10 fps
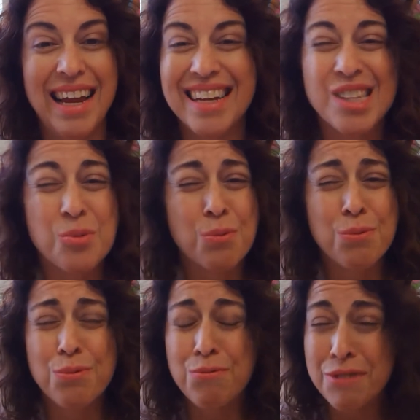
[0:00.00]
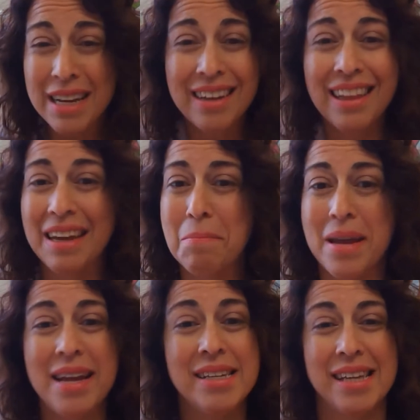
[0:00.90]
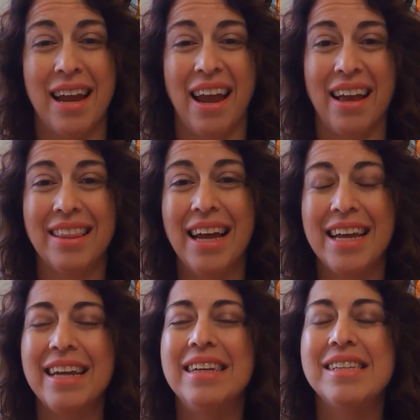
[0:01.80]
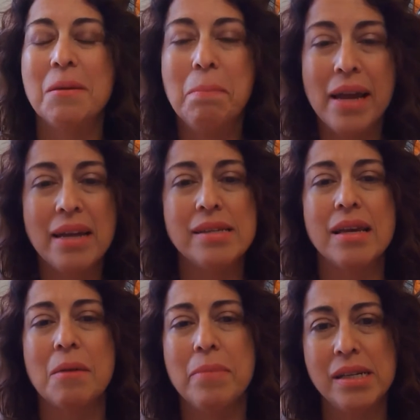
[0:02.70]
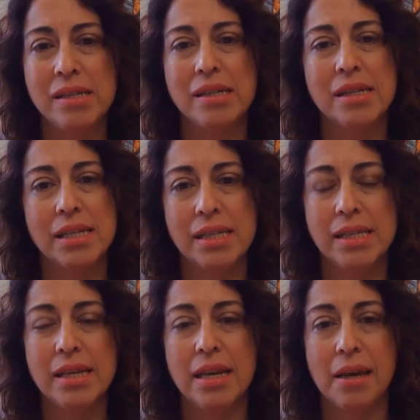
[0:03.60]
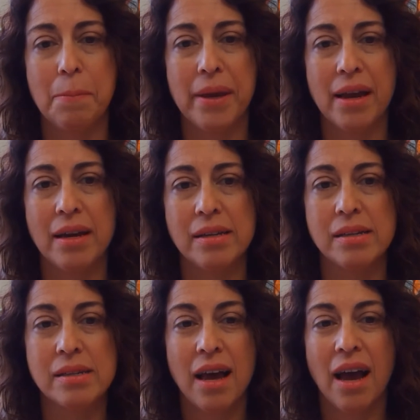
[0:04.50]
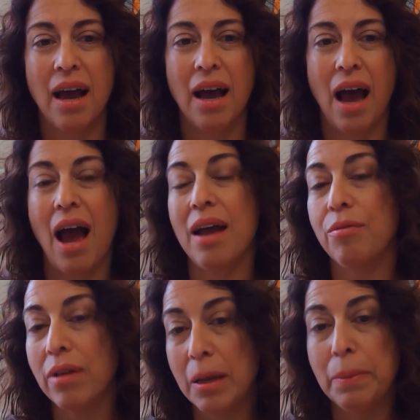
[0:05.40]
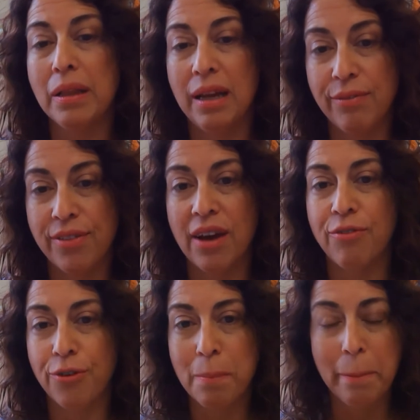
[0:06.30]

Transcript: It's really amazing. Like it's amazing, amazing to see, because I really believe that for